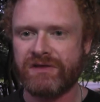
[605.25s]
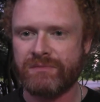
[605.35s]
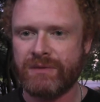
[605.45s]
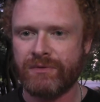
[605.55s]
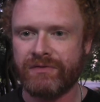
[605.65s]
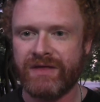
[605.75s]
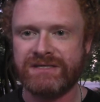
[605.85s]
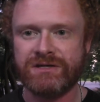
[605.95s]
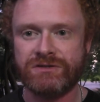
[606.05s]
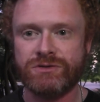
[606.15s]
other people and they
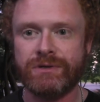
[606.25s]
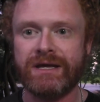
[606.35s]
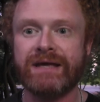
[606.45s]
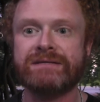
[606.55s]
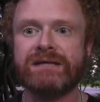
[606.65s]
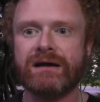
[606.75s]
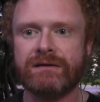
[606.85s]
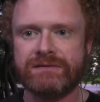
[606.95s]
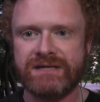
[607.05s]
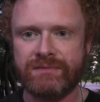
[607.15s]
start doing
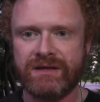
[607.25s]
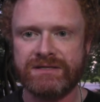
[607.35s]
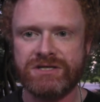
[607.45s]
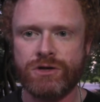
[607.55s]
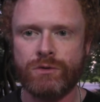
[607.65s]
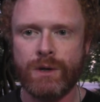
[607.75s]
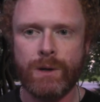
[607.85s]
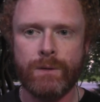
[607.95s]
exactly the same thing as you,